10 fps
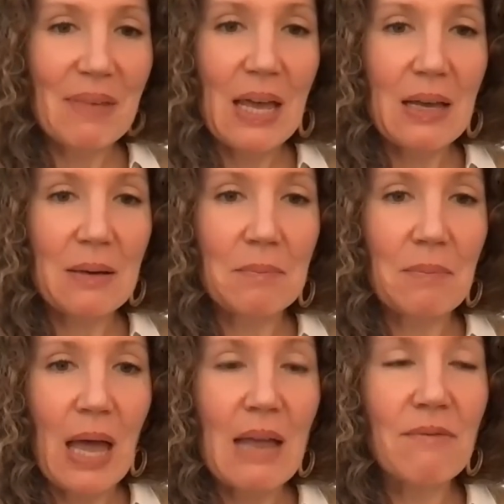
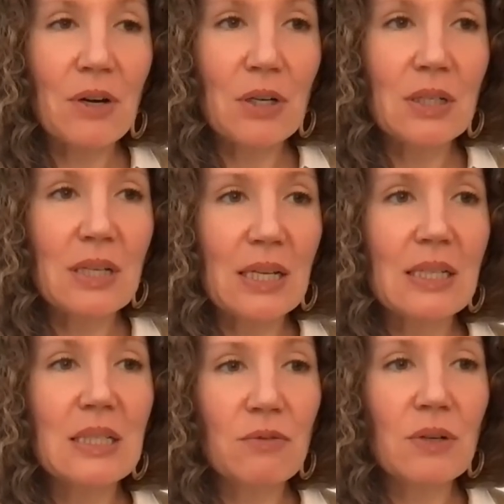I've heard
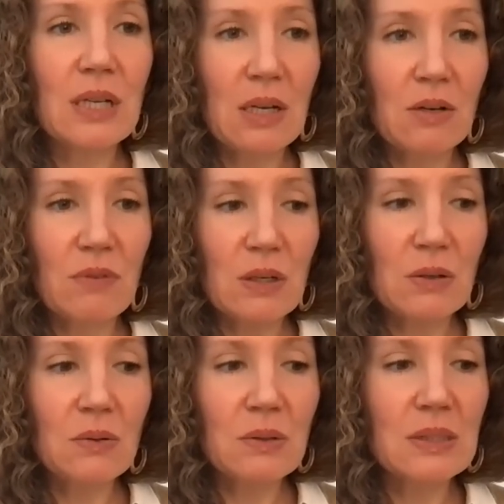in different
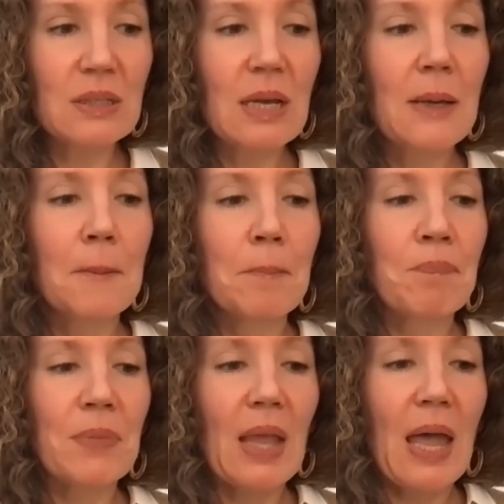interviews
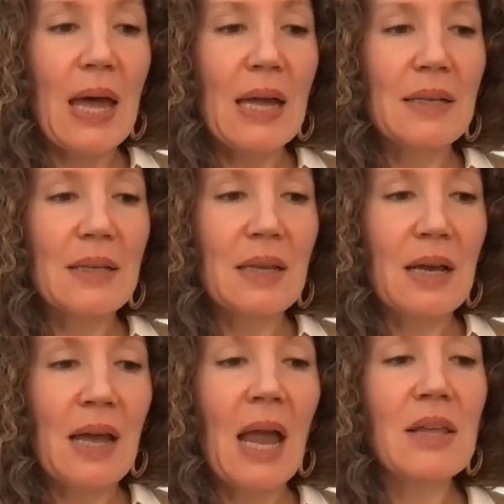a
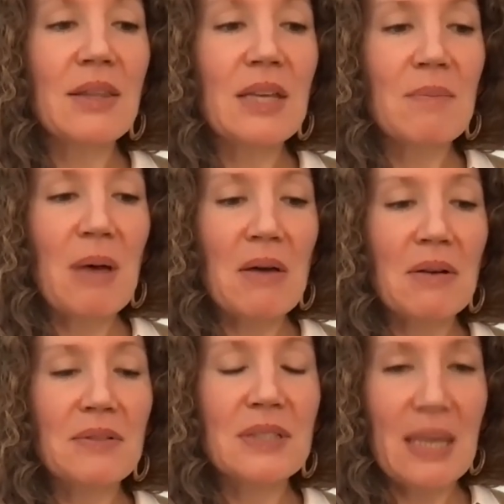healthy amount
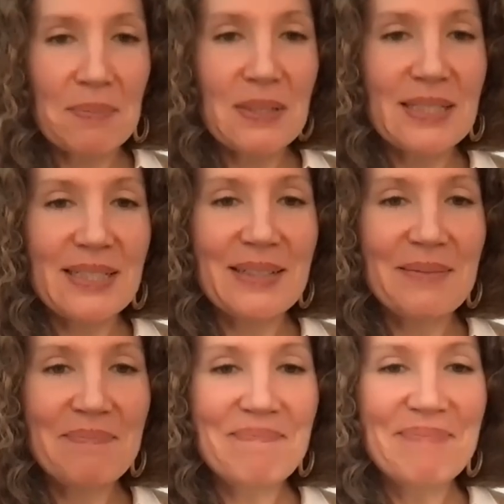of
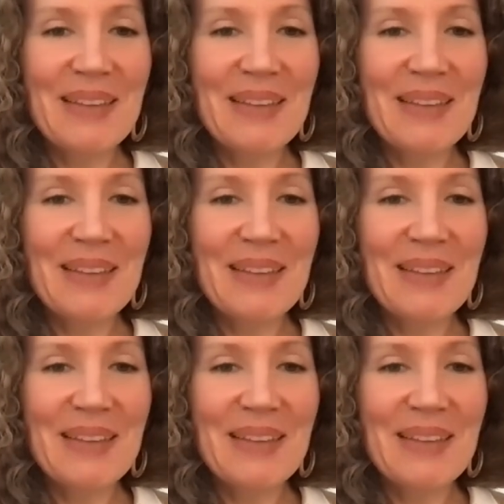skepticism,